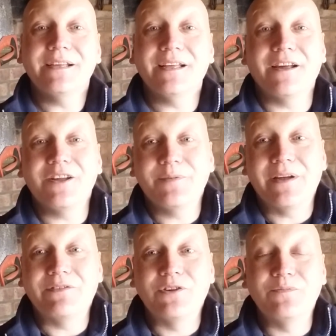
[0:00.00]
and I hope you
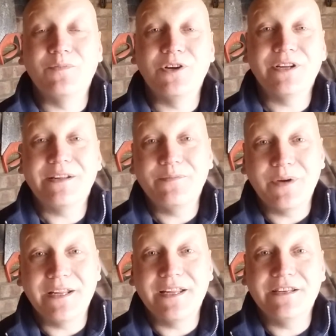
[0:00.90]
have a good working
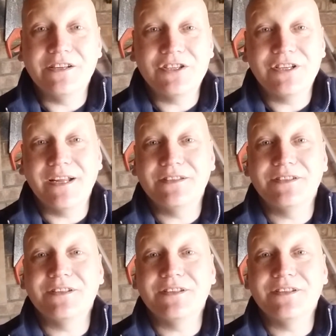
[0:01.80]
week in your sheds